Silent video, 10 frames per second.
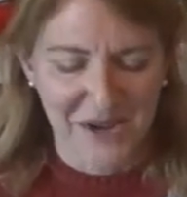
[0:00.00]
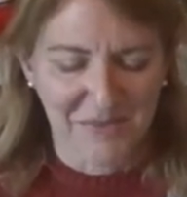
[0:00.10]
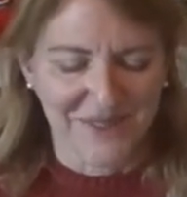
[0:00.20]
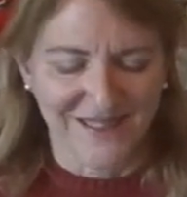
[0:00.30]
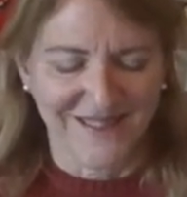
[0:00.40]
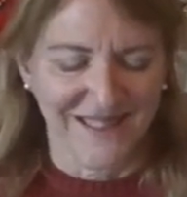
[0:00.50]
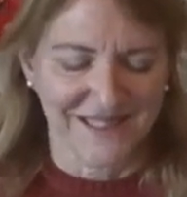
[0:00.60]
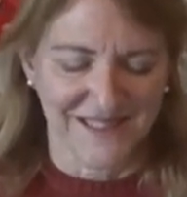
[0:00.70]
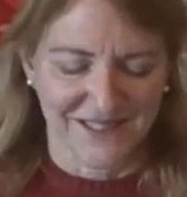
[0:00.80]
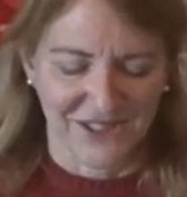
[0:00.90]
But
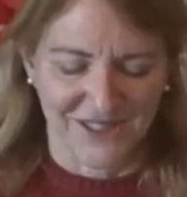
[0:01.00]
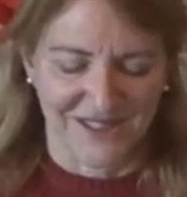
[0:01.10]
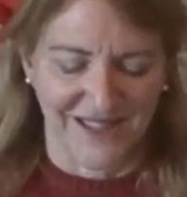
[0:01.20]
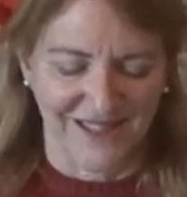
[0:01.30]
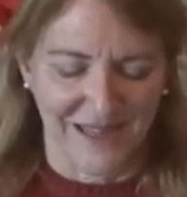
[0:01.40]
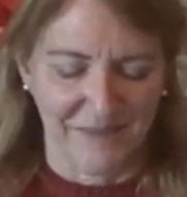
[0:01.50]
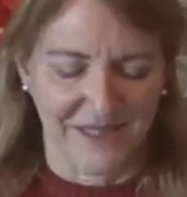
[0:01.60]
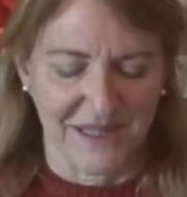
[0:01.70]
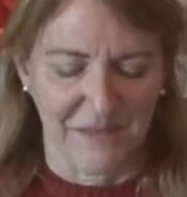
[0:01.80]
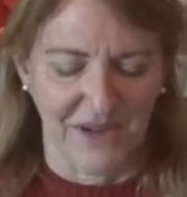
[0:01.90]
this is just like, I mean,
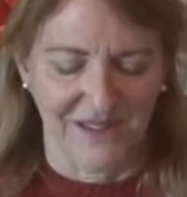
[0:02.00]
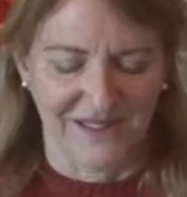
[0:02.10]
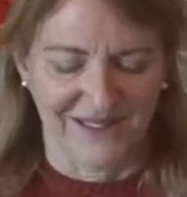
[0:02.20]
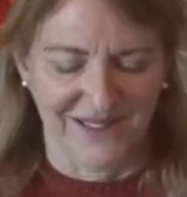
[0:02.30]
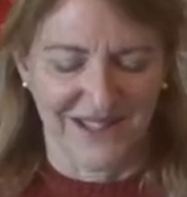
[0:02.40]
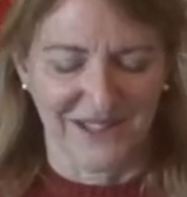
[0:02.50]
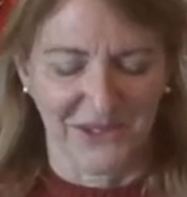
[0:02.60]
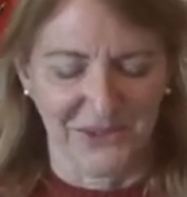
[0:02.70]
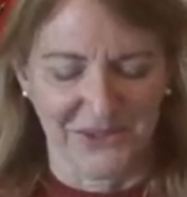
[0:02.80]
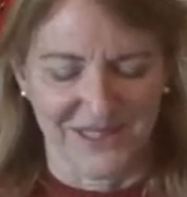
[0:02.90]
come on, look how
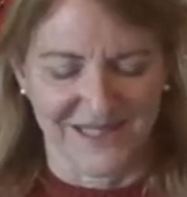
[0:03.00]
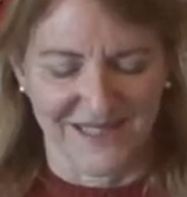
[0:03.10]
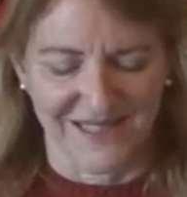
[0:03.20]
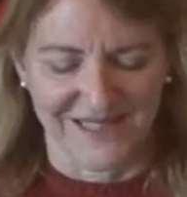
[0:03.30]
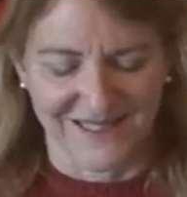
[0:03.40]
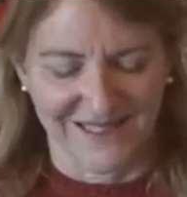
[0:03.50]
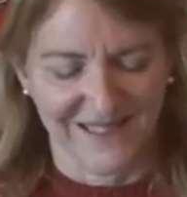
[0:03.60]
cool this is.